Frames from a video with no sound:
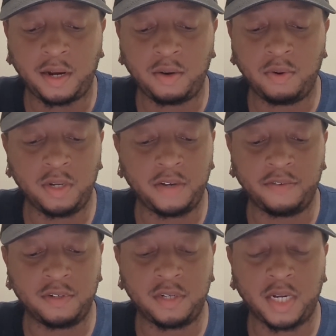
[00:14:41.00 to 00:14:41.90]
I don't want to
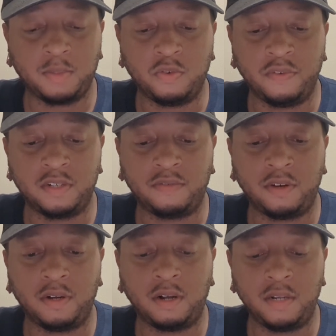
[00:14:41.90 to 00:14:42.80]
give it a second move, it's
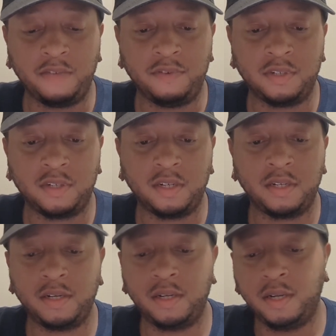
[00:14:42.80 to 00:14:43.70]
fine. I'll leave it just
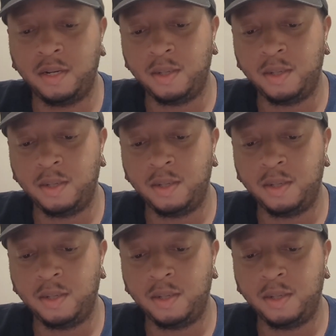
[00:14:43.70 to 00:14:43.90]
like that.